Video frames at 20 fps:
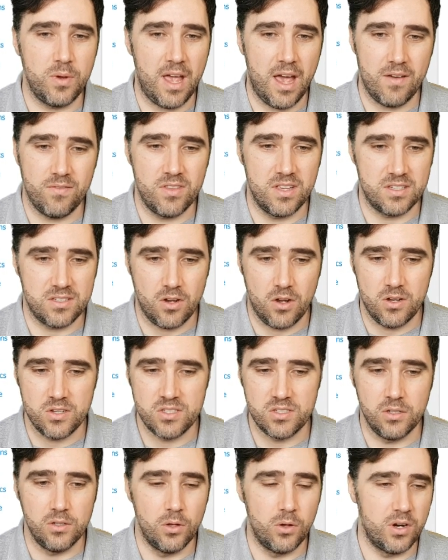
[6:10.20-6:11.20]
we have this
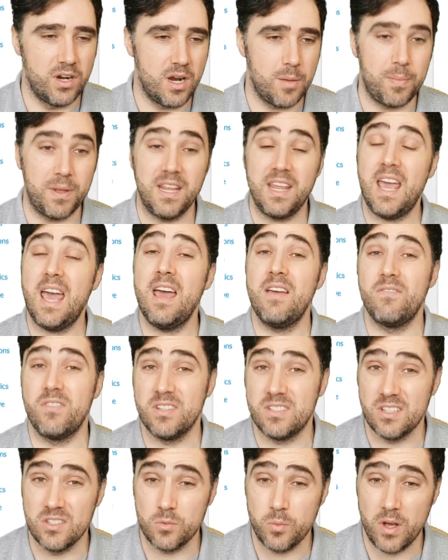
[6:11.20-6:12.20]
also loaded up in
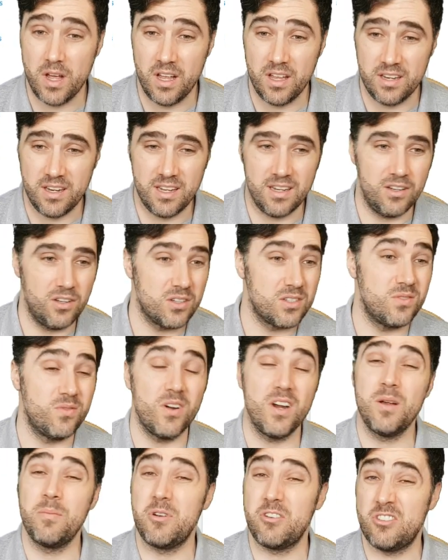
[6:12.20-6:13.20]
Canvas as well, and it looks
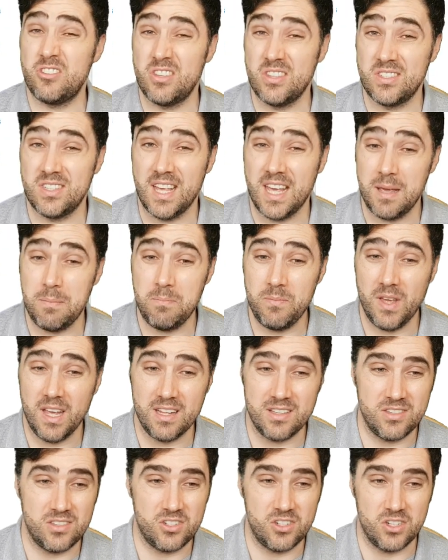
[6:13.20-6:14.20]
very much the same.
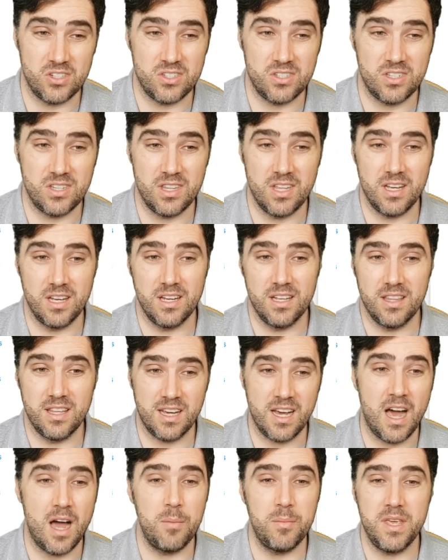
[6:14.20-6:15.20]
It's just the
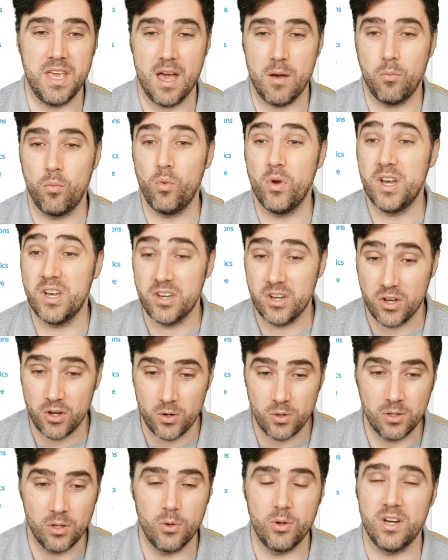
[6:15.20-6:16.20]
Kami app
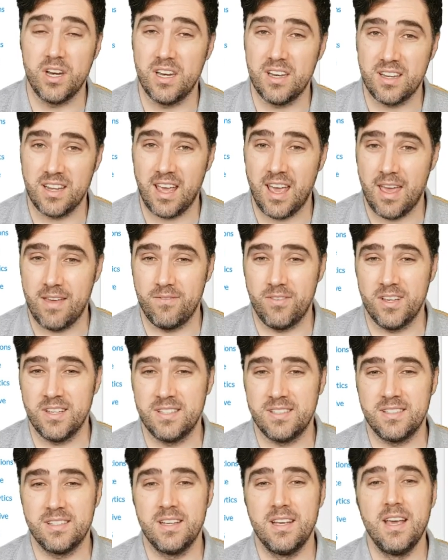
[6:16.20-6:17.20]
window loaded into
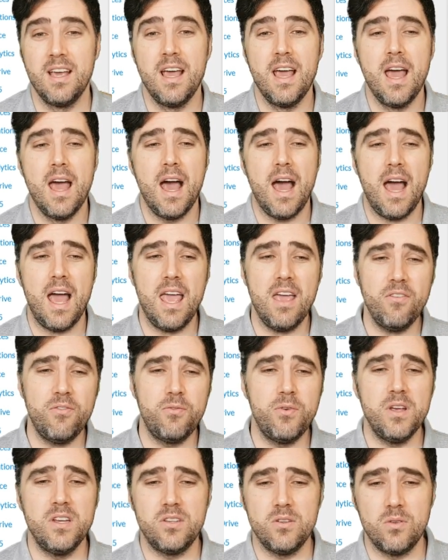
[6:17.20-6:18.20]
Canvas.
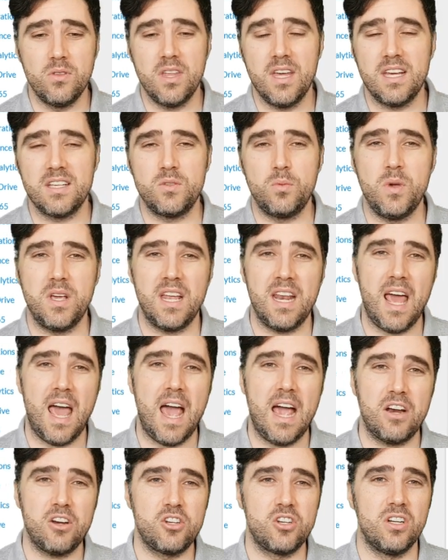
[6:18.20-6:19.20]
If we do this, we can
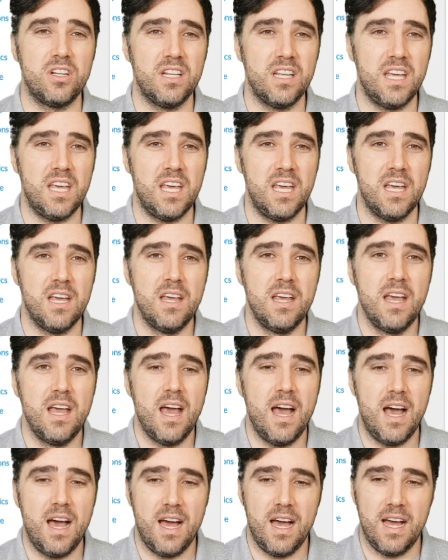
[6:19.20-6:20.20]
actually
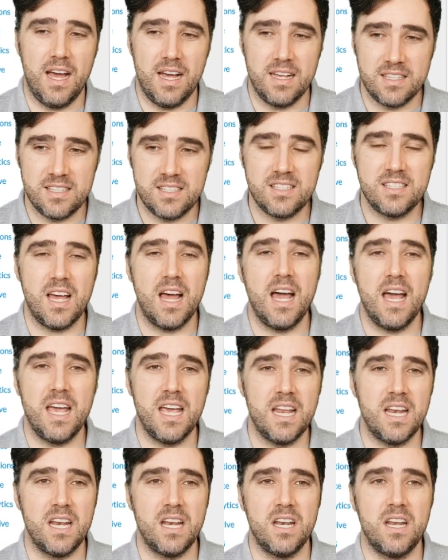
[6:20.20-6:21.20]

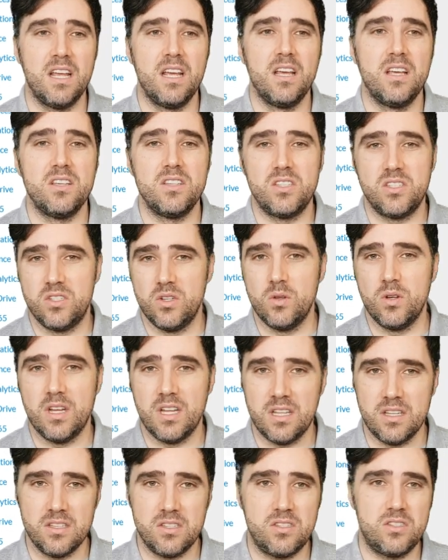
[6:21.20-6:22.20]
assign
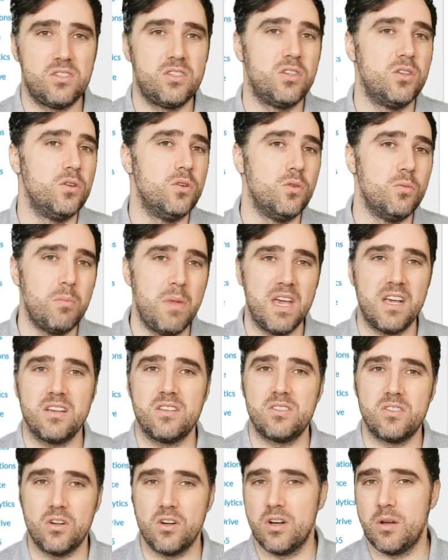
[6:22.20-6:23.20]
students to make a
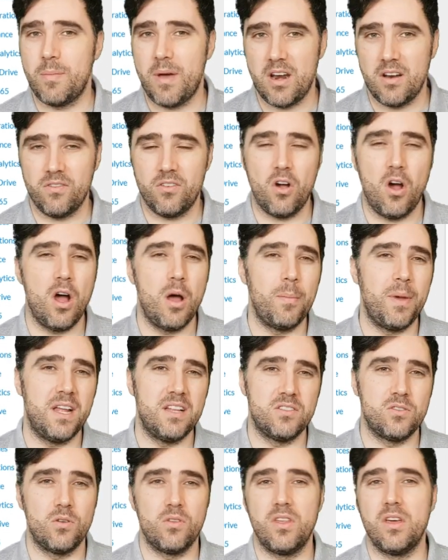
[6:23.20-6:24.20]
certain amount of
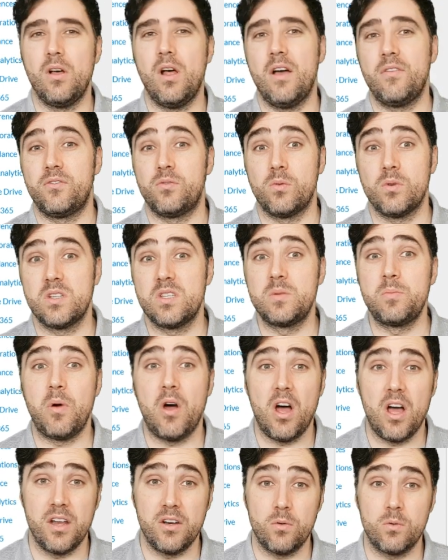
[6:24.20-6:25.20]
comments, or they'll have to
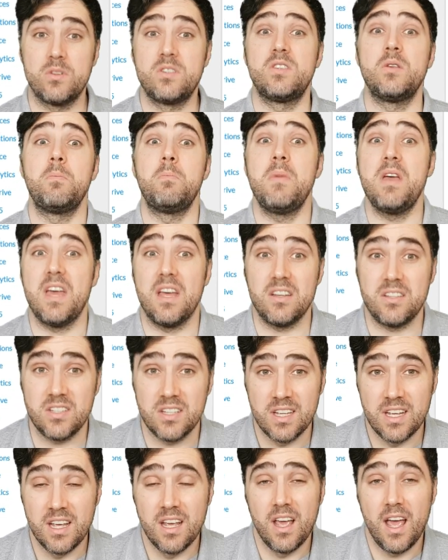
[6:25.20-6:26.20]
respond or submit
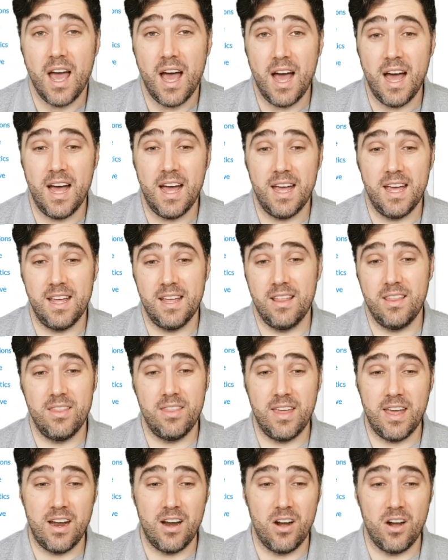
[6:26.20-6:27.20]

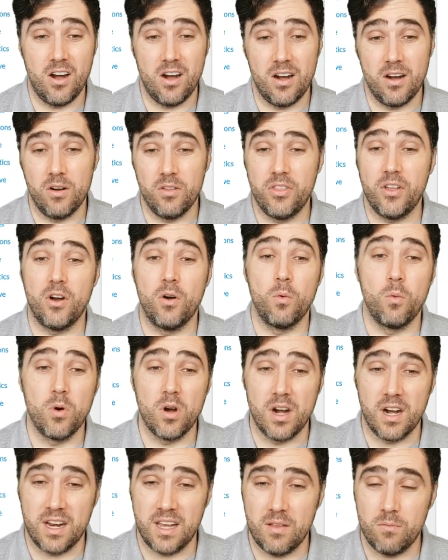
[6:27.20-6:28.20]
their
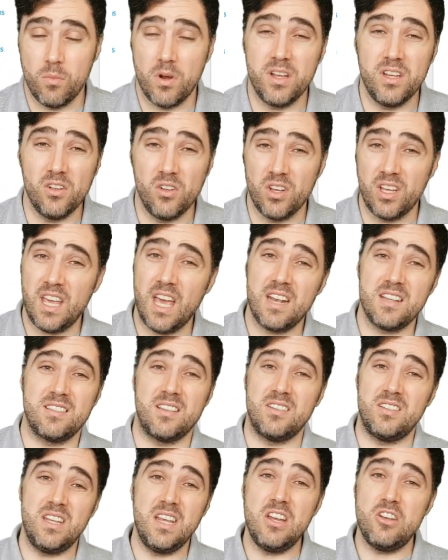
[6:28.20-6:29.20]
work. And what you'll get as
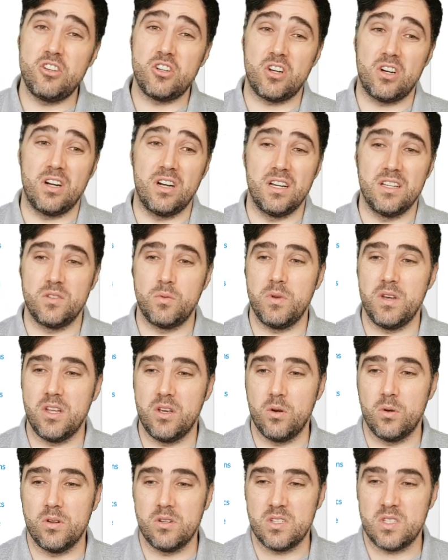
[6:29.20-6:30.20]
a teacher is when you
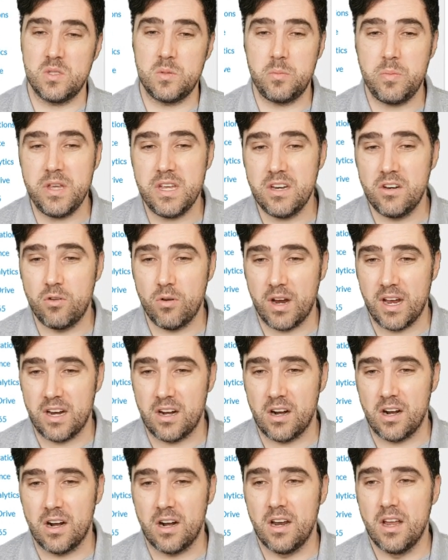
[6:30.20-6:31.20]
go into
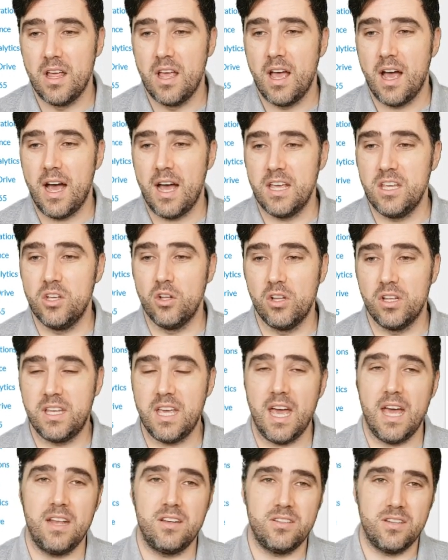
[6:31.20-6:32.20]
SpeedGrader, you'll
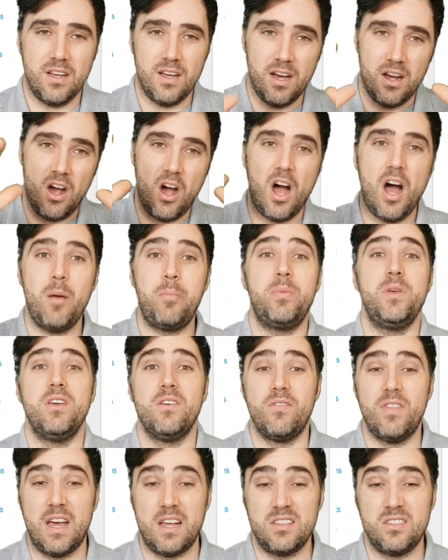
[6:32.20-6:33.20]
get a copy
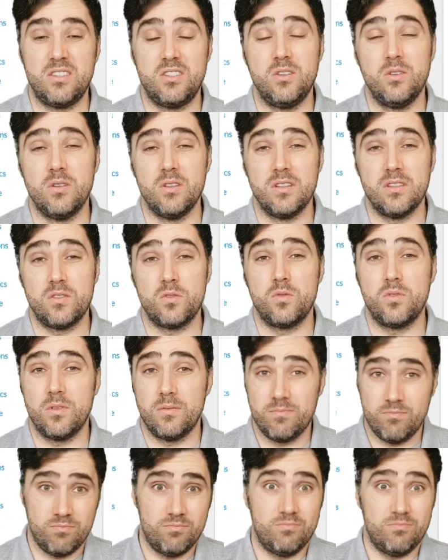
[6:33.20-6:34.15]
of that student's